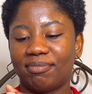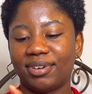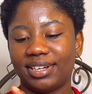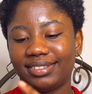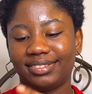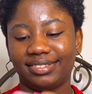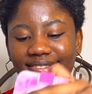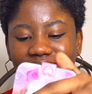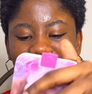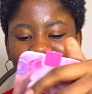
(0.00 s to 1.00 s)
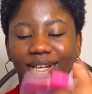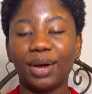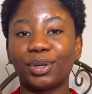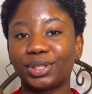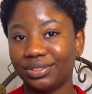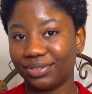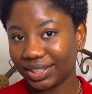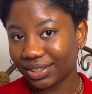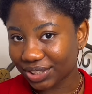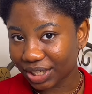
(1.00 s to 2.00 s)
but even that, i walked through the valley
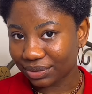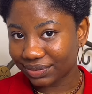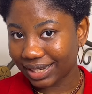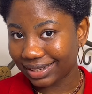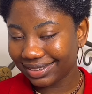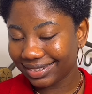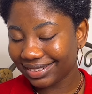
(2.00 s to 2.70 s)
of shadow there?